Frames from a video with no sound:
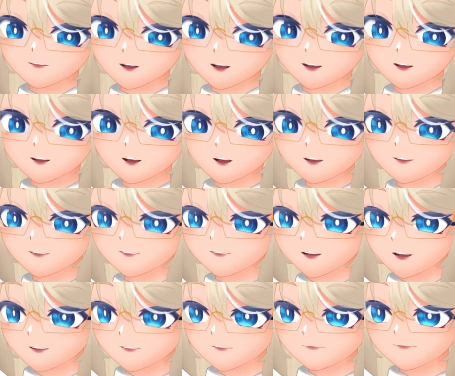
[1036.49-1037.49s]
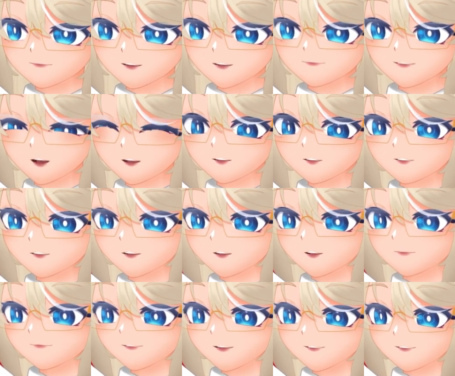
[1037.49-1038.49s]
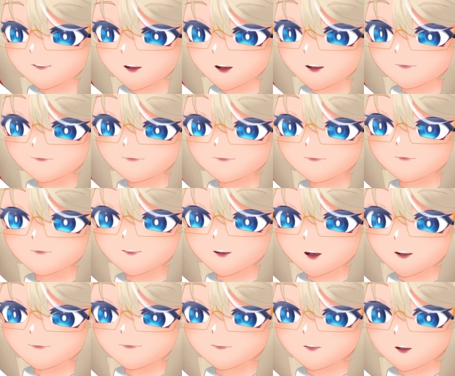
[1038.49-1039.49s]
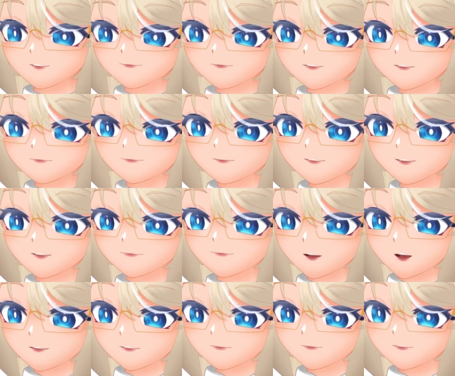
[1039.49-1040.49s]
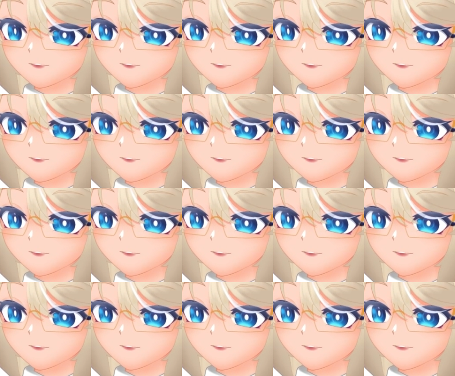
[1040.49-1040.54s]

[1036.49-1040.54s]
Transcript: It takes me about a year because I have a full-time job to complete a model.